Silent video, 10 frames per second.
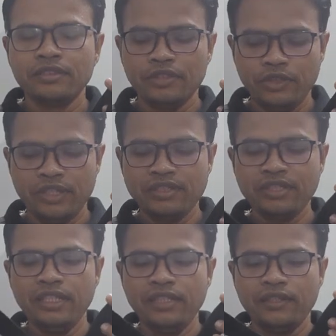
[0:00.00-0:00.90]
You can
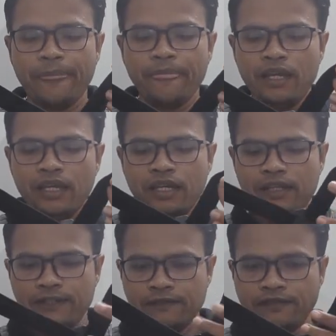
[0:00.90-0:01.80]
see
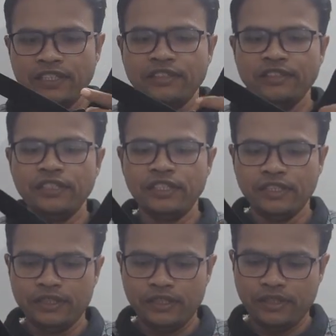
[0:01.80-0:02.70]
this is
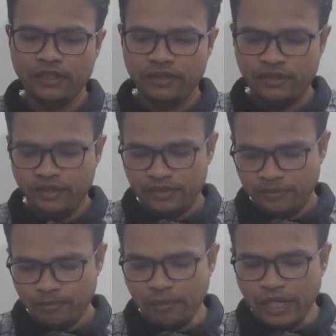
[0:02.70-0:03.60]
the
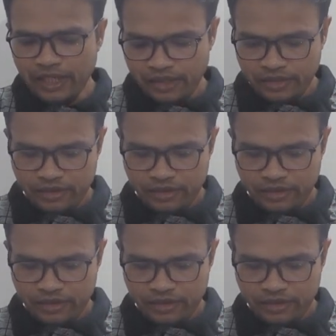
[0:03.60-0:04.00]
belt.